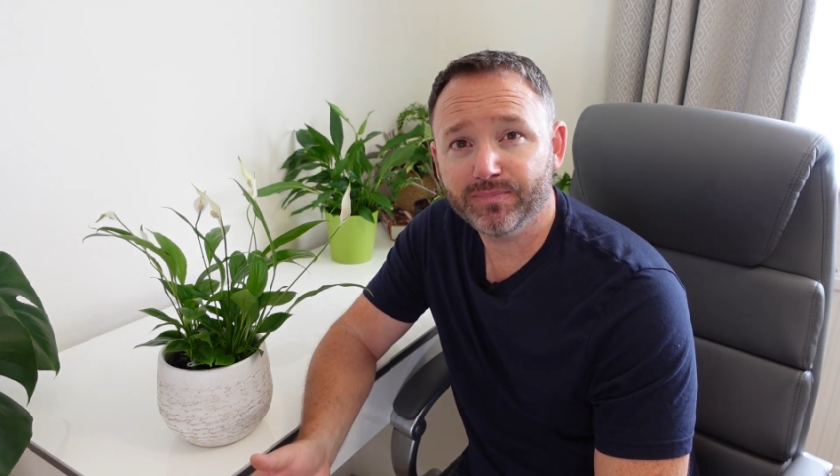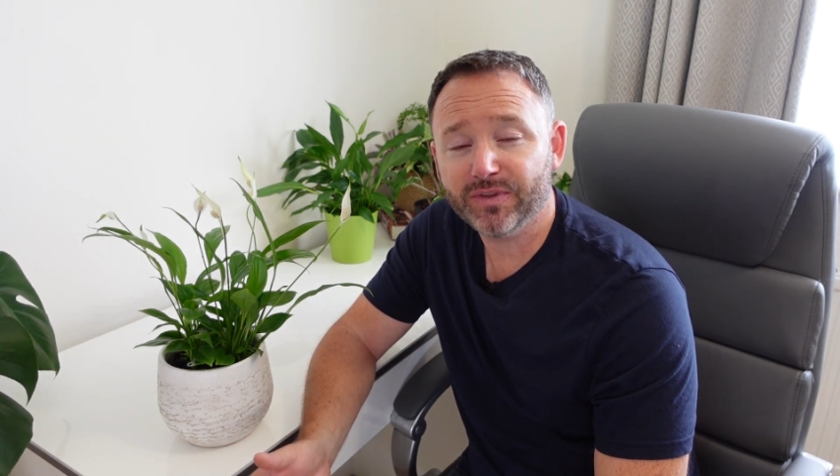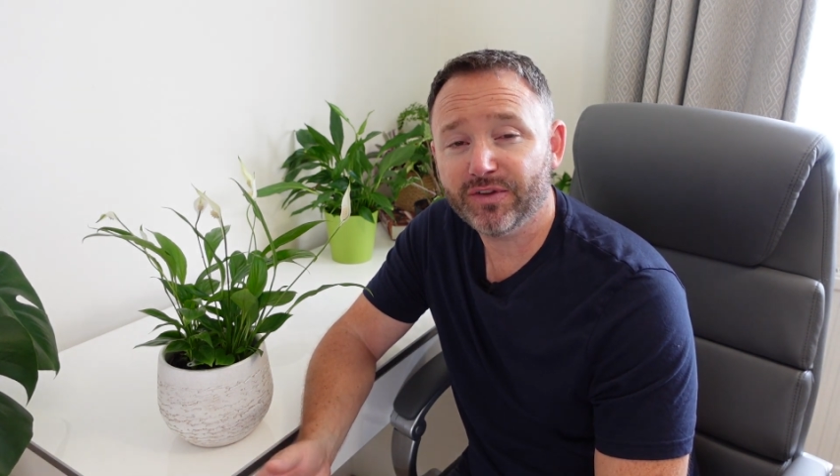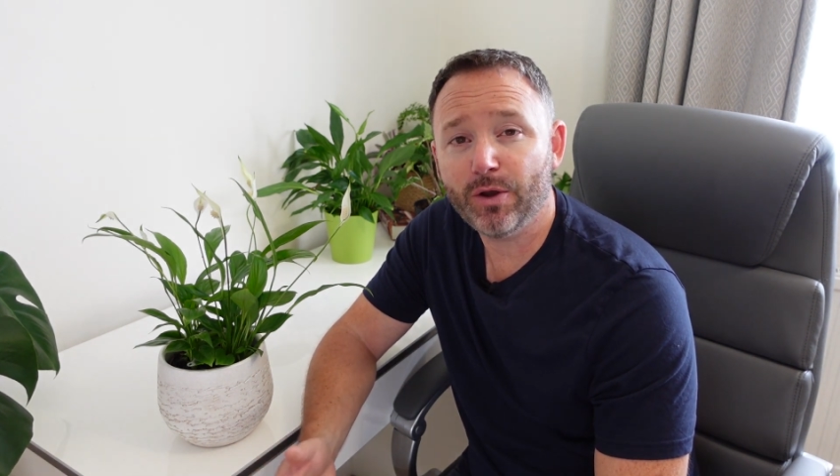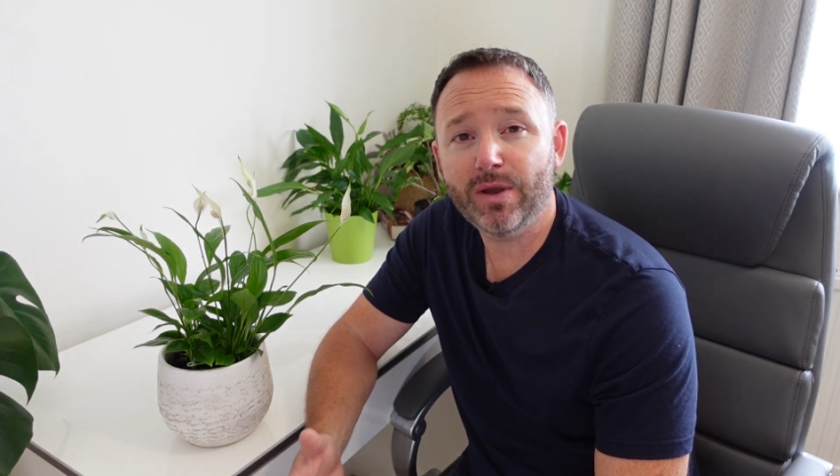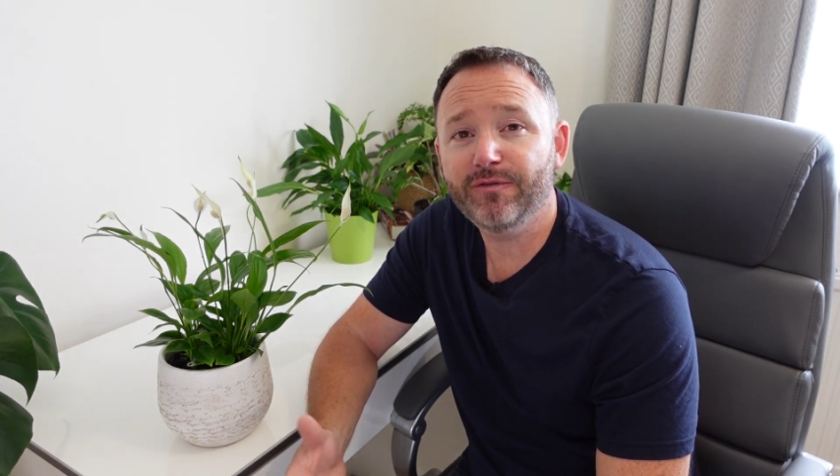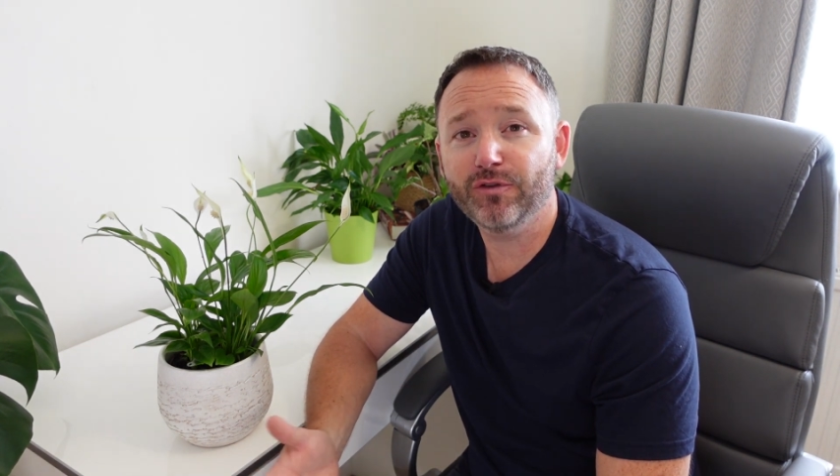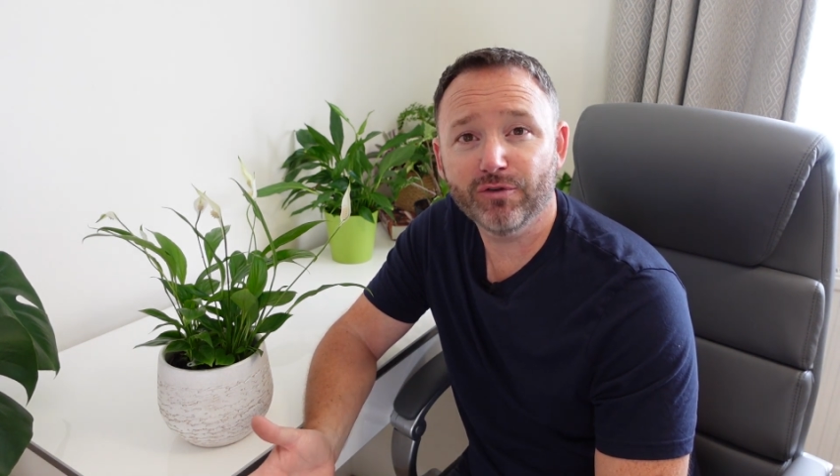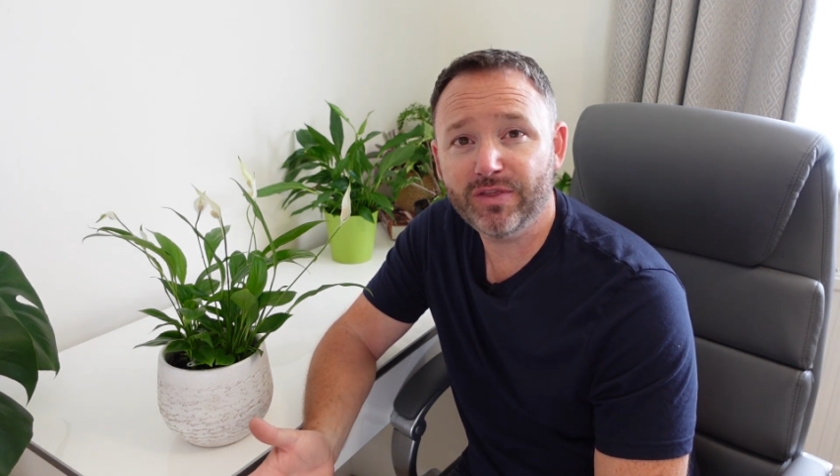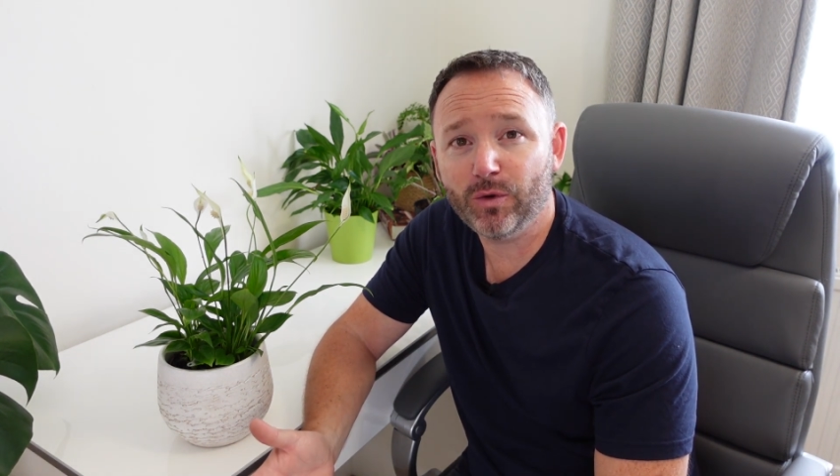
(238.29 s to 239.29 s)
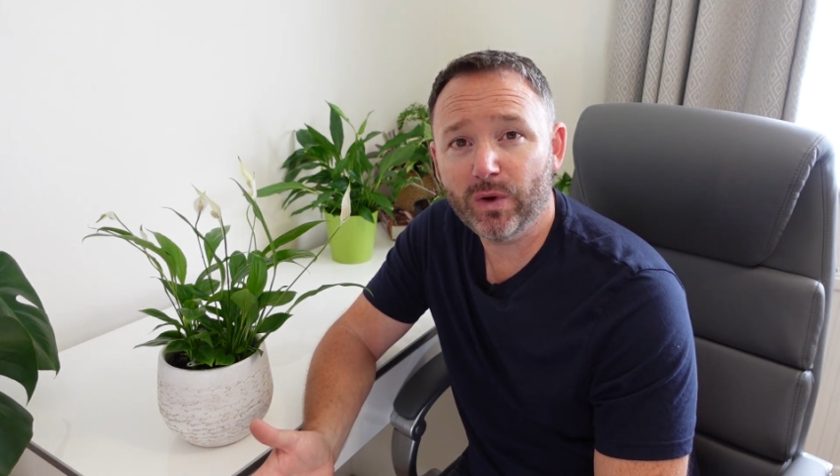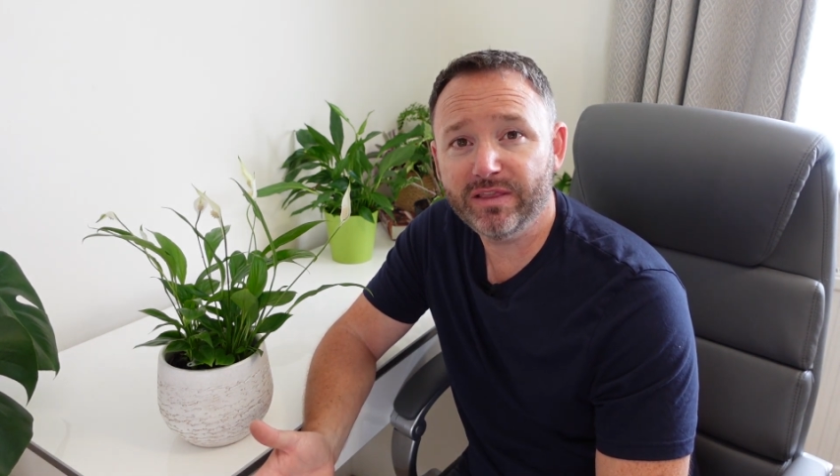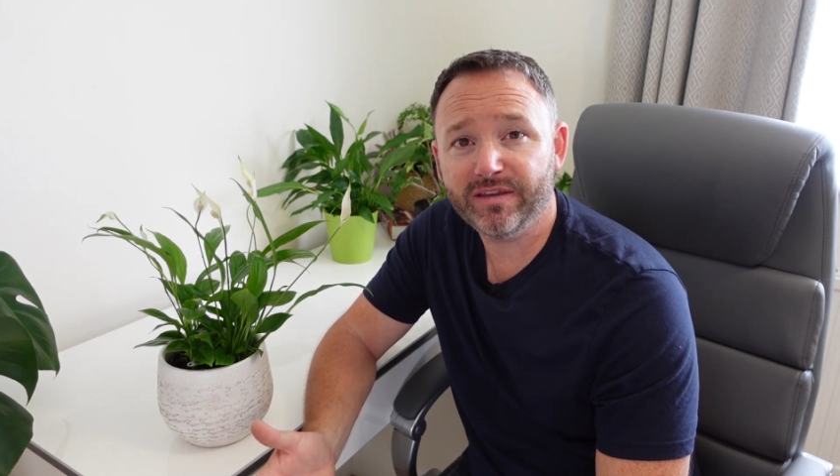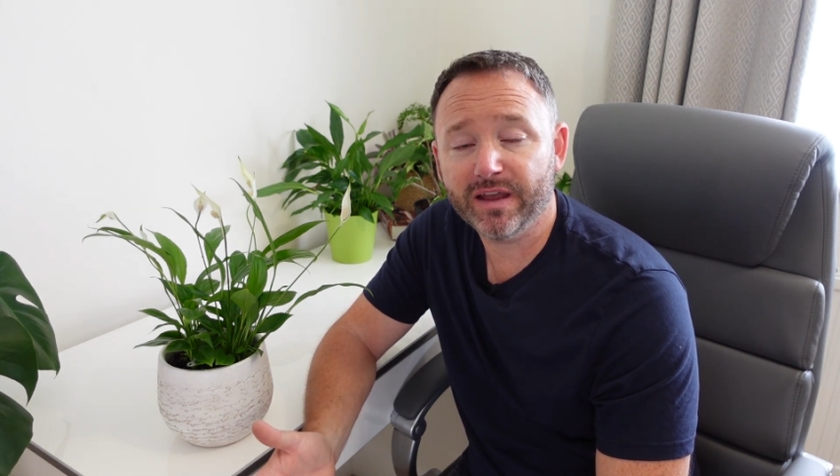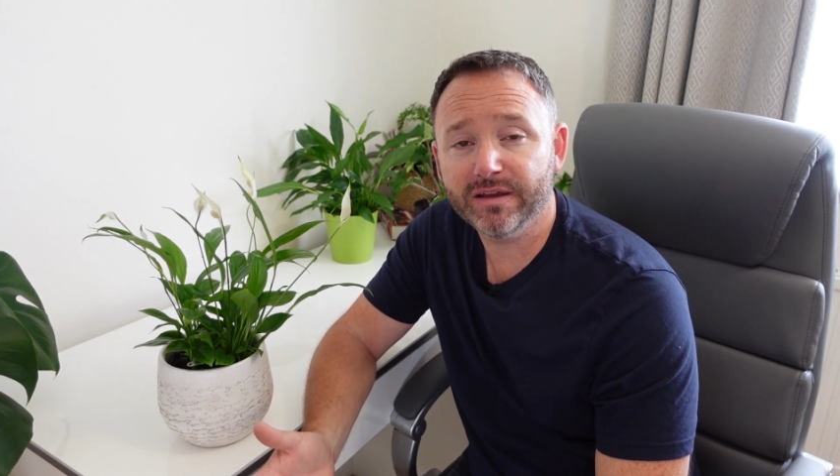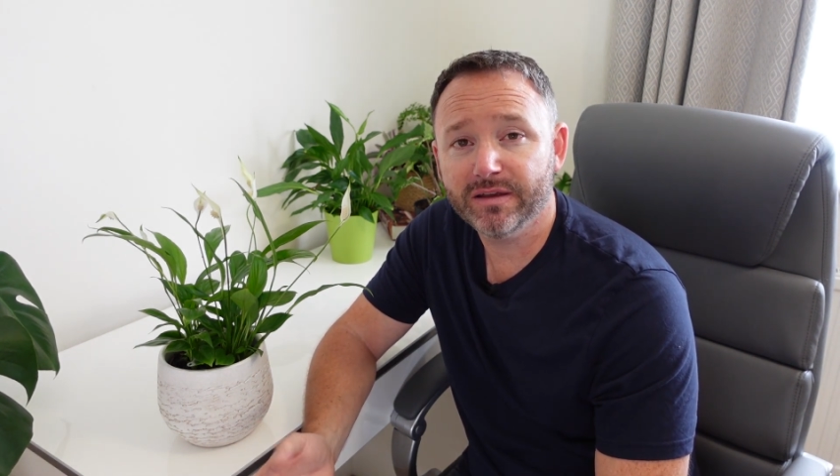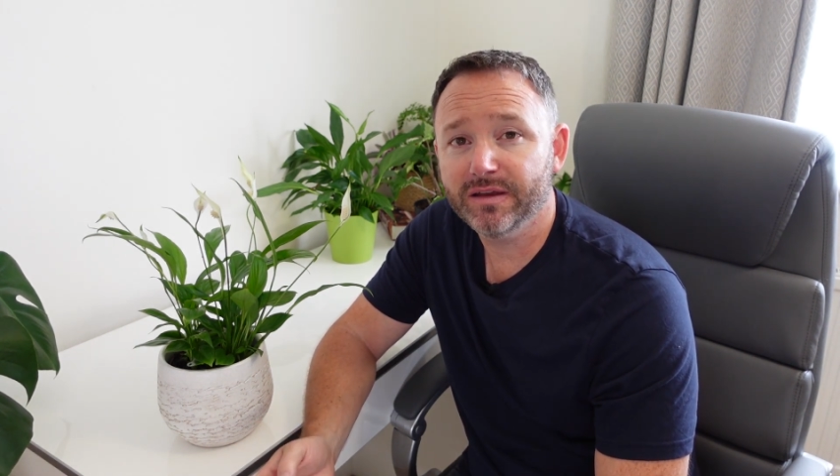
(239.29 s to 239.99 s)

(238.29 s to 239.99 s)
So if you're in the winter